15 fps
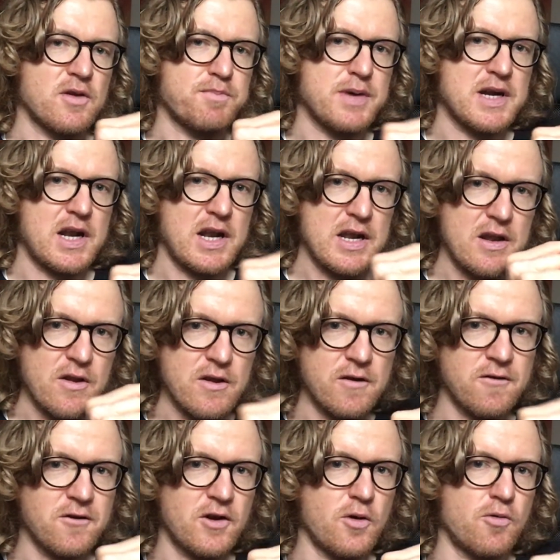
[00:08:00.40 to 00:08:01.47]
the button in
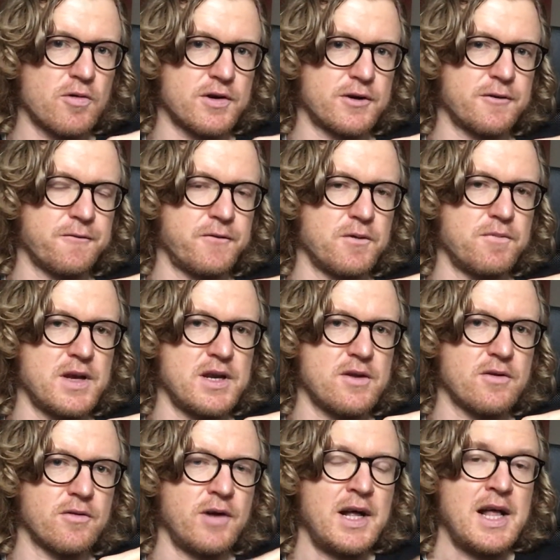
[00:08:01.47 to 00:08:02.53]
this corner of the
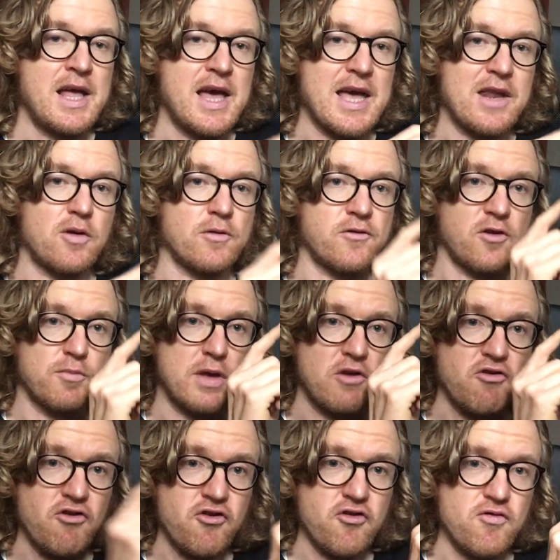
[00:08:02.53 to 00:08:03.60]
video, and also make
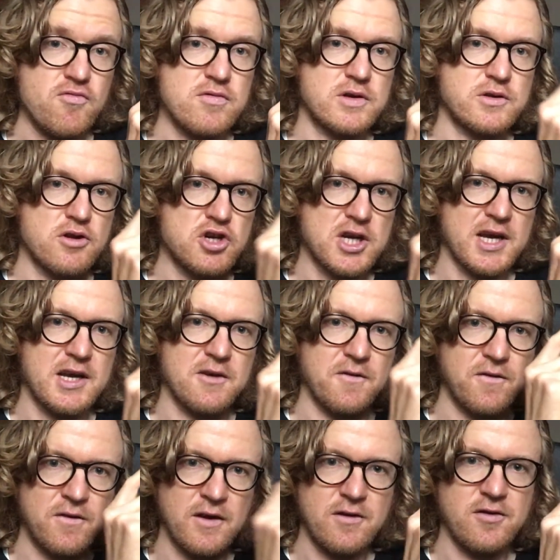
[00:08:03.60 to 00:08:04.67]
sure to check
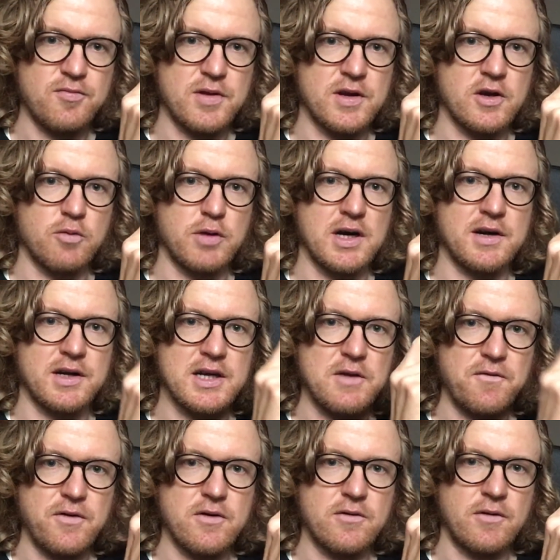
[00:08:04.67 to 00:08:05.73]
out this video where I'll
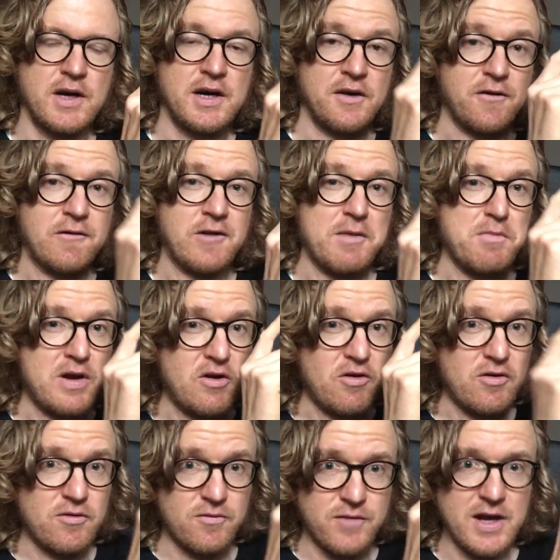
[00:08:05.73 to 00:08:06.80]
give you some
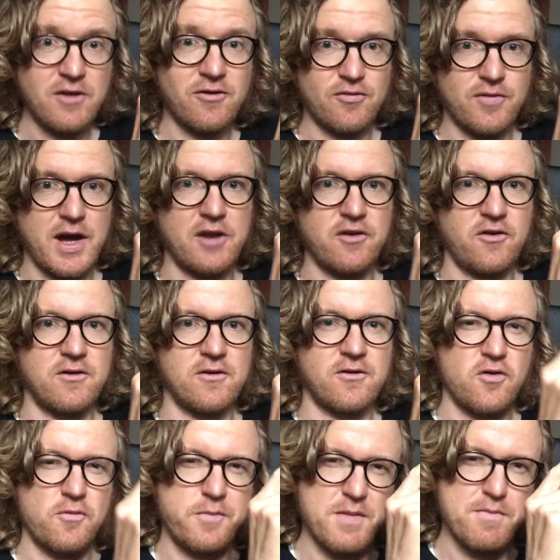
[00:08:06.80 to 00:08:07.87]
great strategies
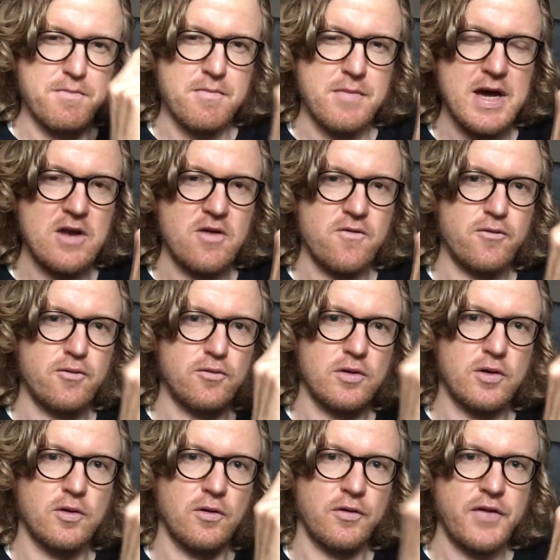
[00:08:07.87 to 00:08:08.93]
to be mindful
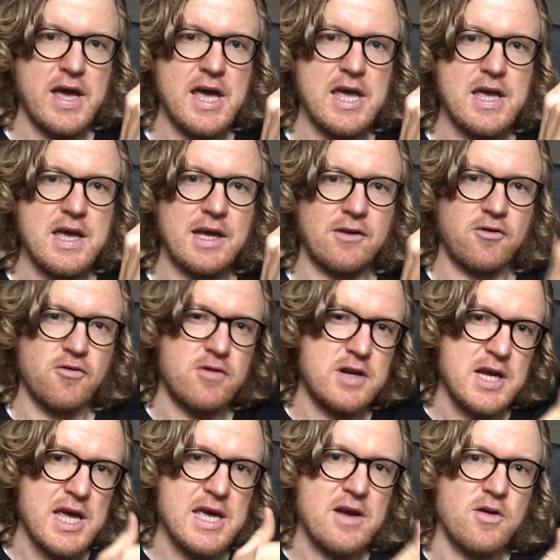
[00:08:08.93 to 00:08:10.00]
all day and to
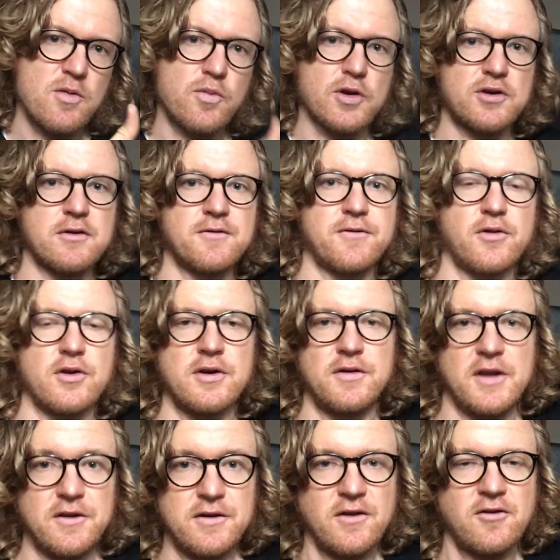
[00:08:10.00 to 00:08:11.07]
take what you've
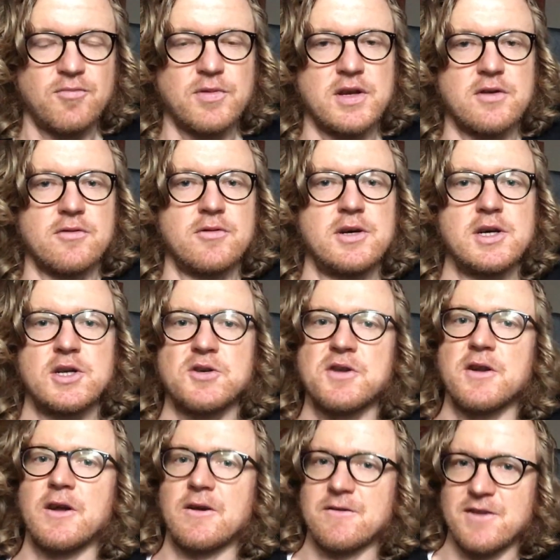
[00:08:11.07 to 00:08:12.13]
learned in this video to
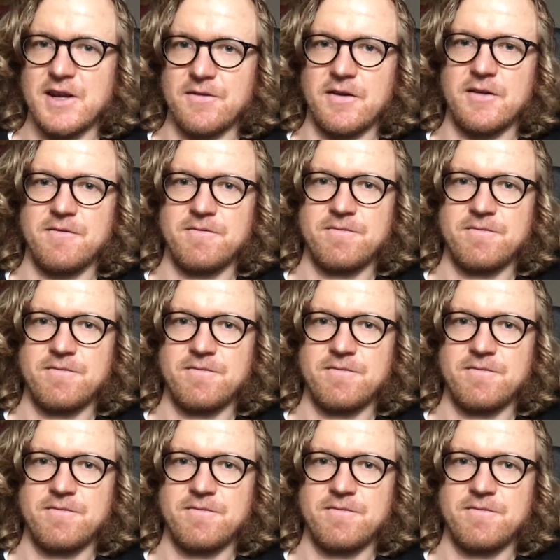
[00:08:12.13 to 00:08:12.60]
the next level.